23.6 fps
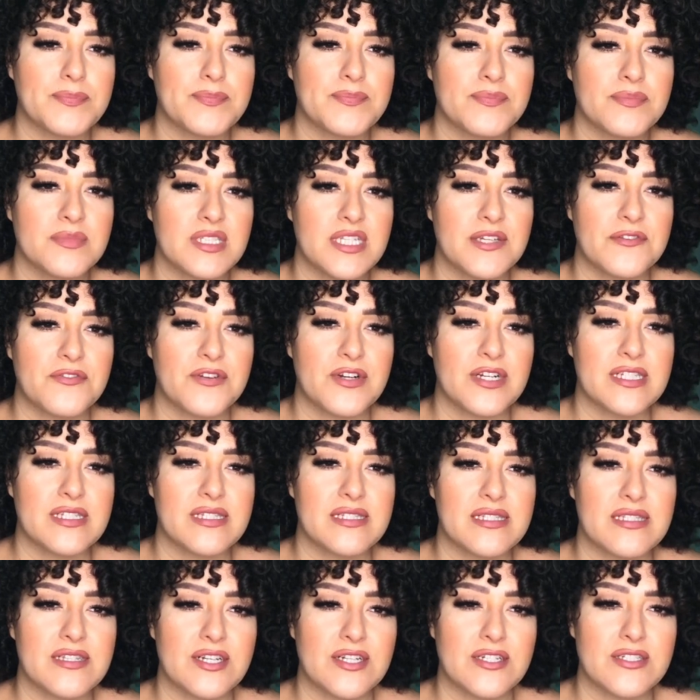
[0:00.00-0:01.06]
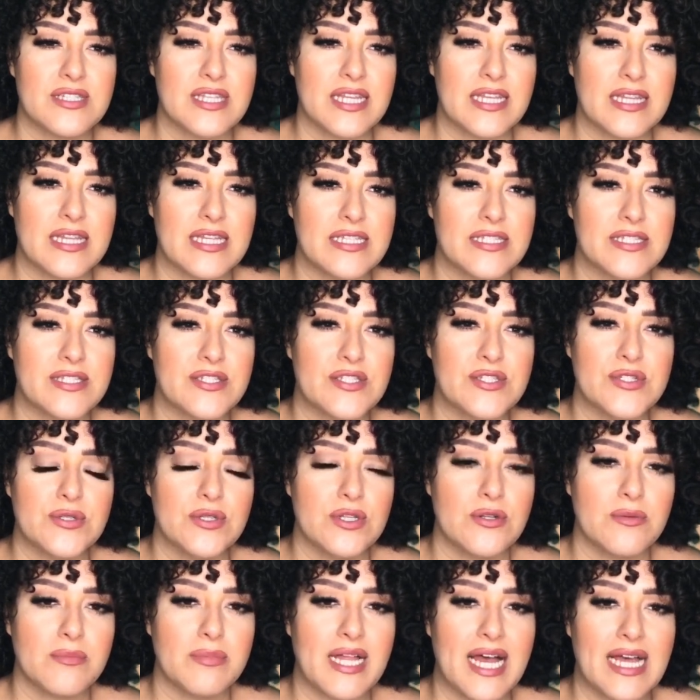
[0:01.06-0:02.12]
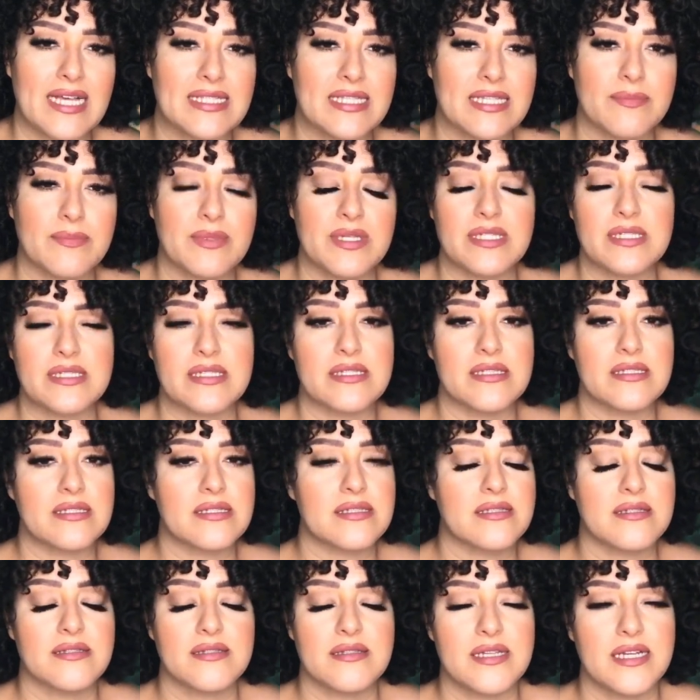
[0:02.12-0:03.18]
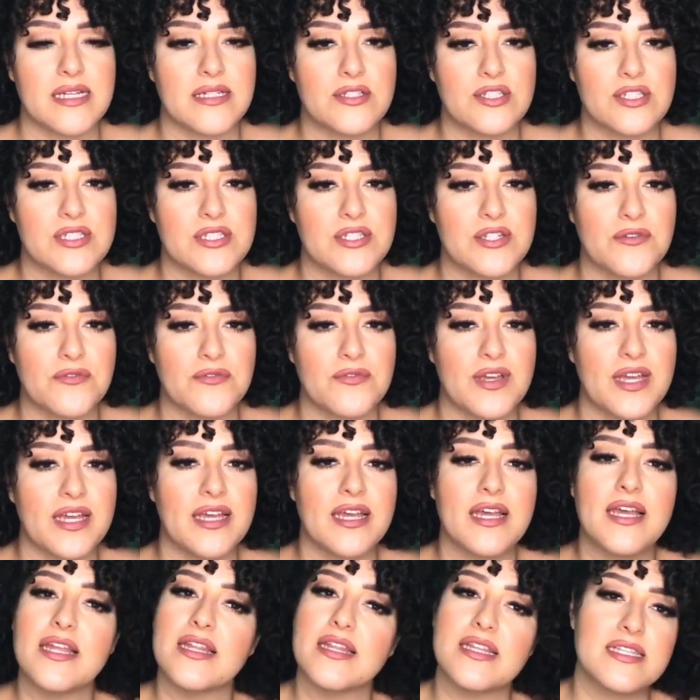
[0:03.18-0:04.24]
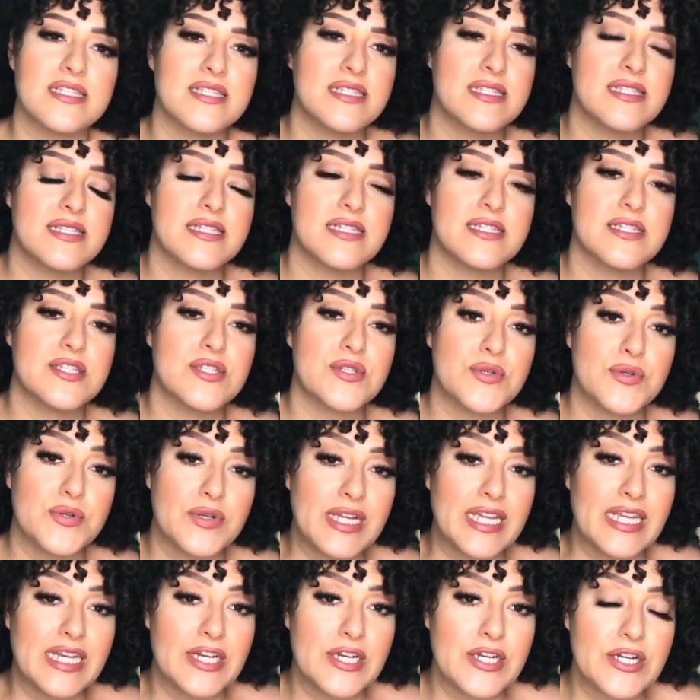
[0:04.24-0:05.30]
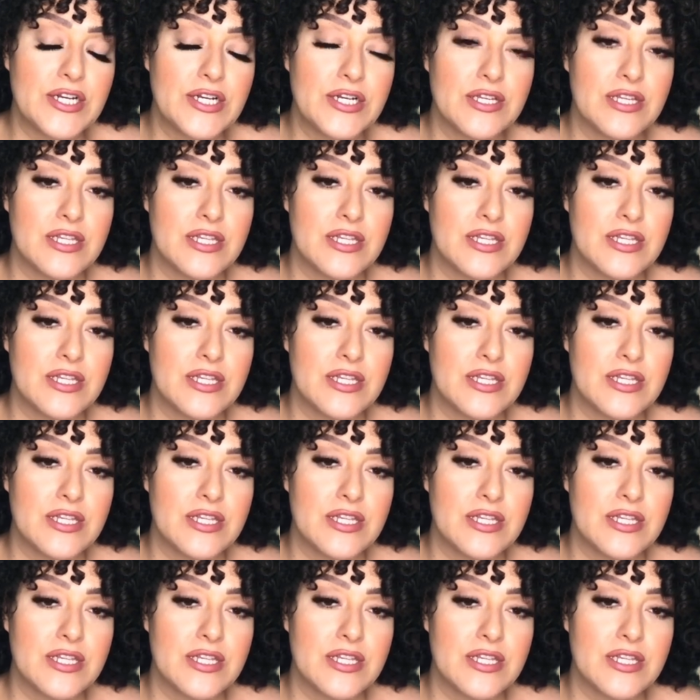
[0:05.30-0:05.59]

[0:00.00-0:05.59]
difference. There's like these two little plastic pieces that just don't fit. And this is the strainer